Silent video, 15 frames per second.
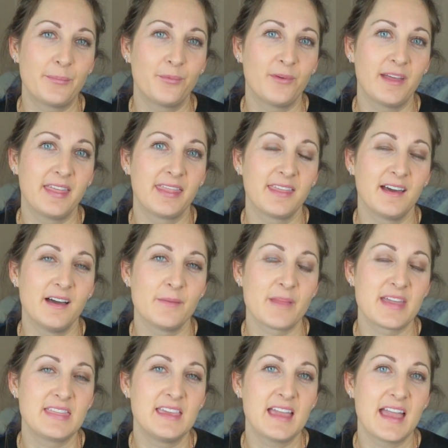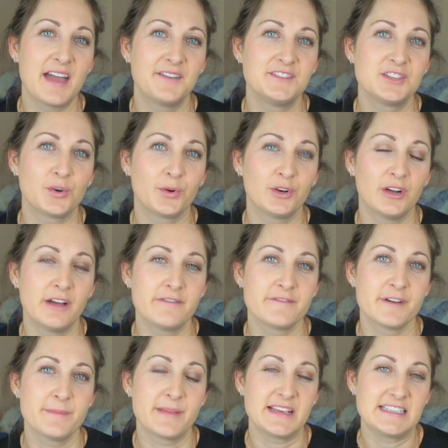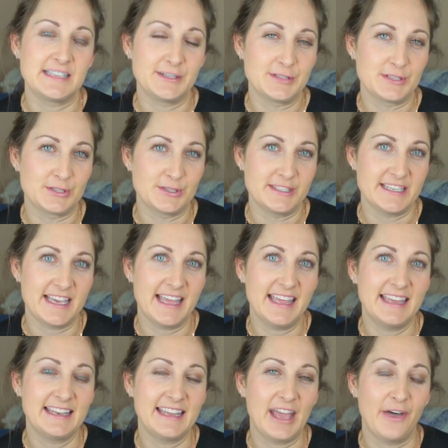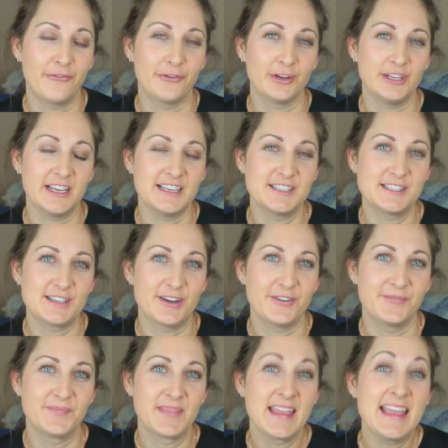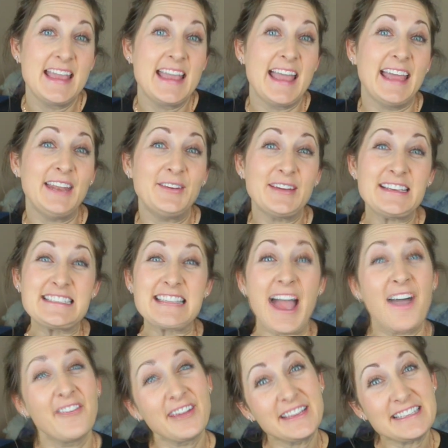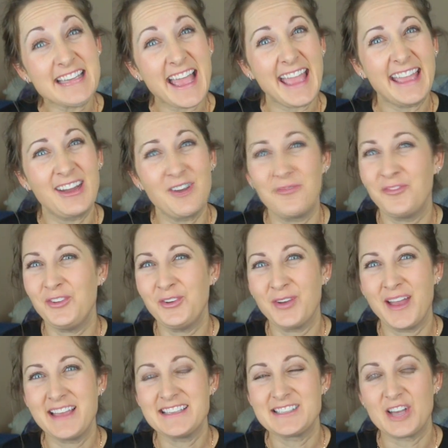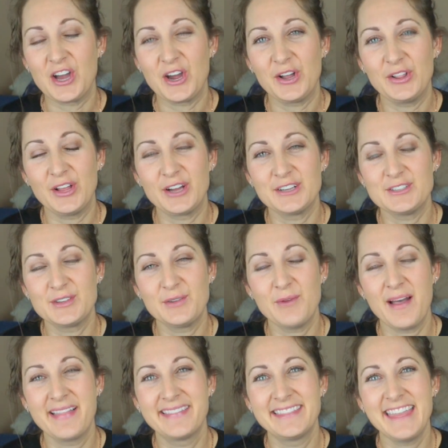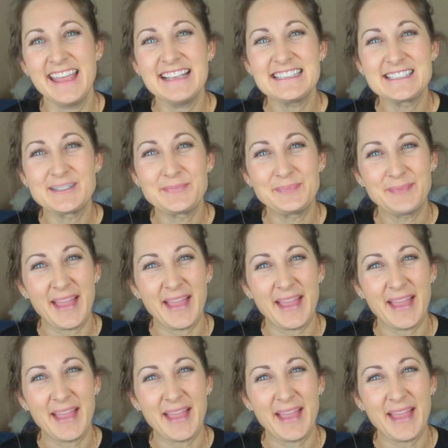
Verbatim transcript: up with. Um, I think I have to order it from my sales associate in California. So anyways, have a good day. Hopefully you guys all are doing well. Thanks.